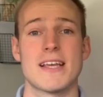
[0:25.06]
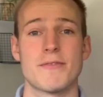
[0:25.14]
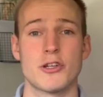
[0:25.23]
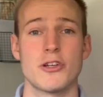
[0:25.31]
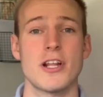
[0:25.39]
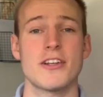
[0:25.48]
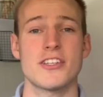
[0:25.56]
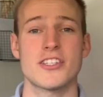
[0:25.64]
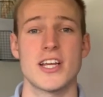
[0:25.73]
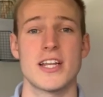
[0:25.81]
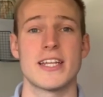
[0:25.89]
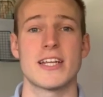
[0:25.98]
have a good
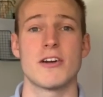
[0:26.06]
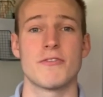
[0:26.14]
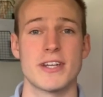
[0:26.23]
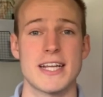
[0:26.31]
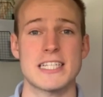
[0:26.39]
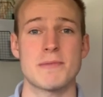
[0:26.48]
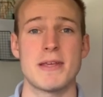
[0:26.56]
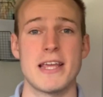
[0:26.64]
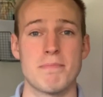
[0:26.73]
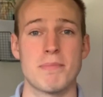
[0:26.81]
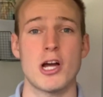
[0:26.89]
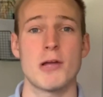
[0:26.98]
understanding of anatomy
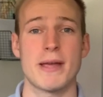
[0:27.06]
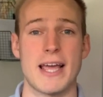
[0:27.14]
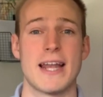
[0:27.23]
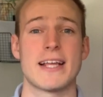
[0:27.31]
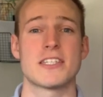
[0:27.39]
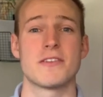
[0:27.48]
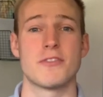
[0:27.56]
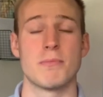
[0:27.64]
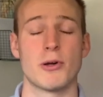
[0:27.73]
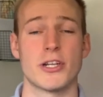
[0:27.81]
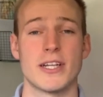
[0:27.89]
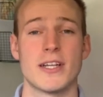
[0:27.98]
and biomechanics of the
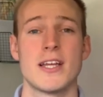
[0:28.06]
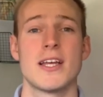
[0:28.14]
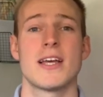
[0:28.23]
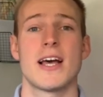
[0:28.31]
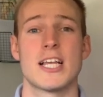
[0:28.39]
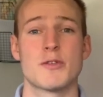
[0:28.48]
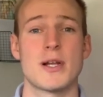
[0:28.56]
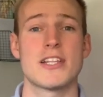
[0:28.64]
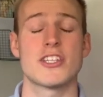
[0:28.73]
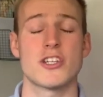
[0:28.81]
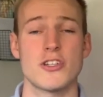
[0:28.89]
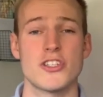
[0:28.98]
body, as well as
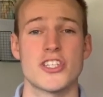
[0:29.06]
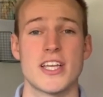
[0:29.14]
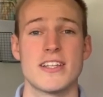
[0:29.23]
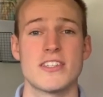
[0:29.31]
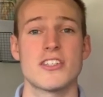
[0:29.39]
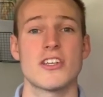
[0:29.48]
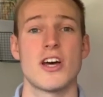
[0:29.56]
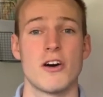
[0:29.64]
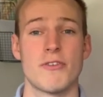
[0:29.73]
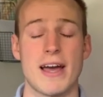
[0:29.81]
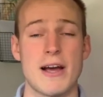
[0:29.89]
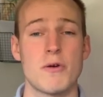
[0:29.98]
a good sense
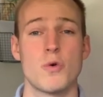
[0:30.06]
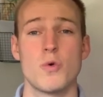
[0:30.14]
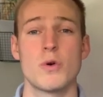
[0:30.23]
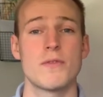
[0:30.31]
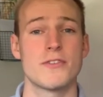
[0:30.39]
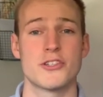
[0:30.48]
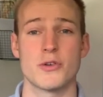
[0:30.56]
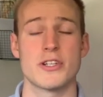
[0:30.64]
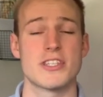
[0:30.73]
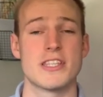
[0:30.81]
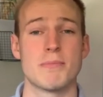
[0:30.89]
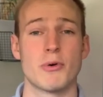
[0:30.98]
of how all of the
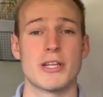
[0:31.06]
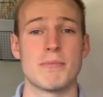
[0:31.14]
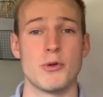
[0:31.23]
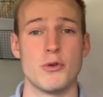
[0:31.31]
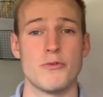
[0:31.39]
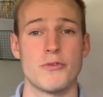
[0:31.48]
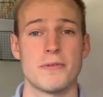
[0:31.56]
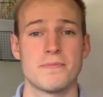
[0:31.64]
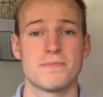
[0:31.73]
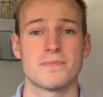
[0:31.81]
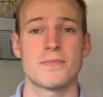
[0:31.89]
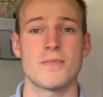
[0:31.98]
joints in the body move.
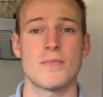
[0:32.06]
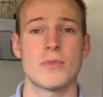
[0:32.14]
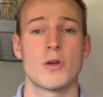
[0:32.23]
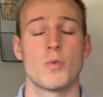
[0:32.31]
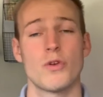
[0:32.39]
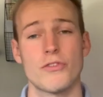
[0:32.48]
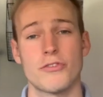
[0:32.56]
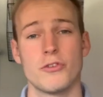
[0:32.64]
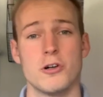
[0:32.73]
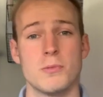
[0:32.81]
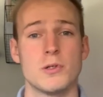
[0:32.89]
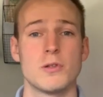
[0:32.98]
What's
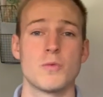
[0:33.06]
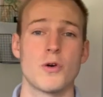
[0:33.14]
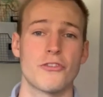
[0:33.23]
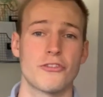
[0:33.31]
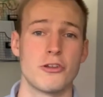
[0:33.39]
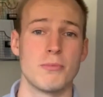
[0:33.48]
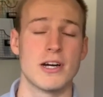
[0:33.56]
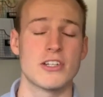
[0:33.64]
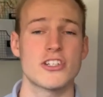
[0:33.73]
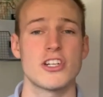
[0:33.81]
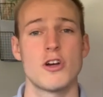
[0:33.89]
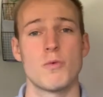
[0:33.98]
normal, what's too
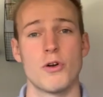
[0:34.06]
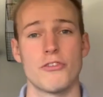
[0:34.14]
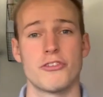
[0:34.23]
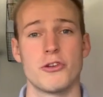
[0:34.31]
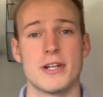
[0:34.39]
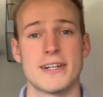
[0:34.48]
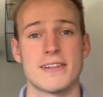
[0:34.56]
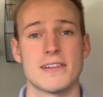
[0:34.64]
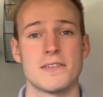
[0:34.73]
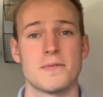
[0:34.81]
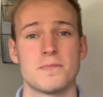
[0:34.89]
much, what's too little.